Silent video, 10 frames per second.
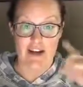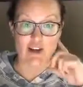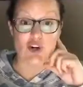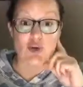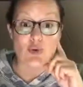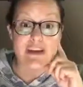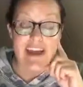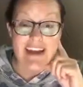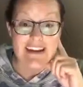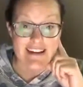and
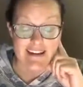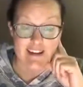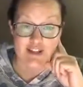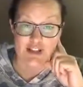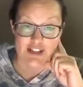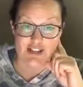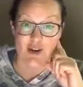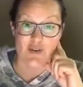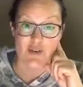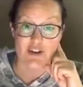creating a shit
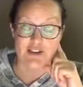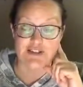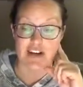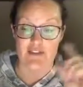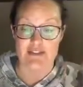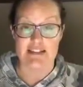show for yourself.